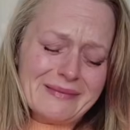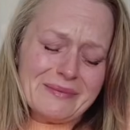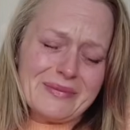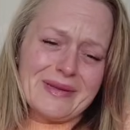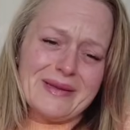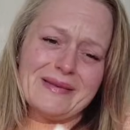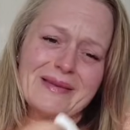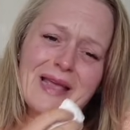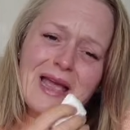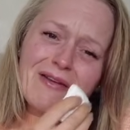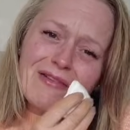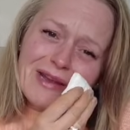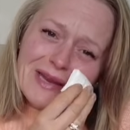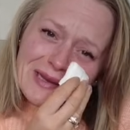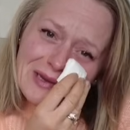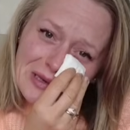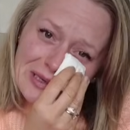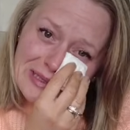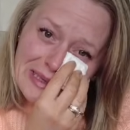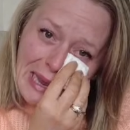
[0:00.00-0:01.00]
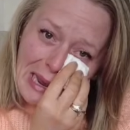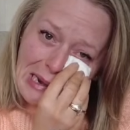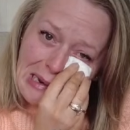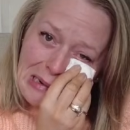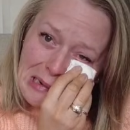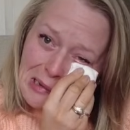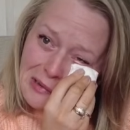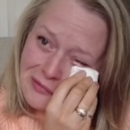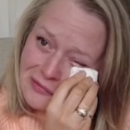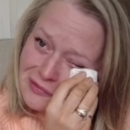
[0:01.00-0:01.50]
But Terry could get
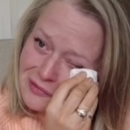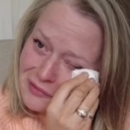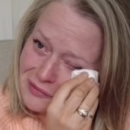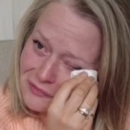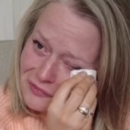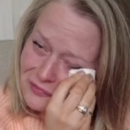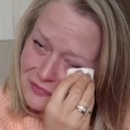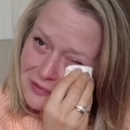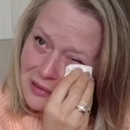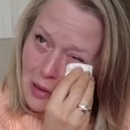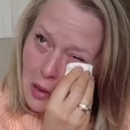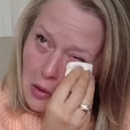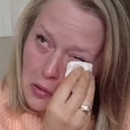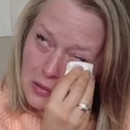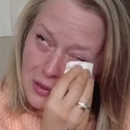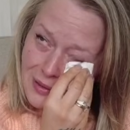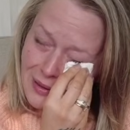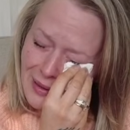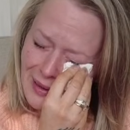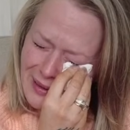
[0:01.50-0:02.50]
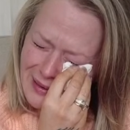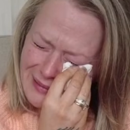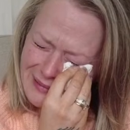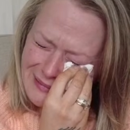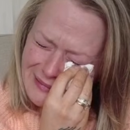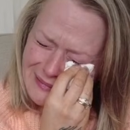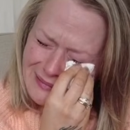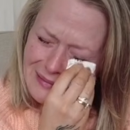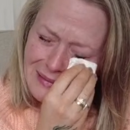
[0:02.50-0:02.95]
close enough to hold her hand.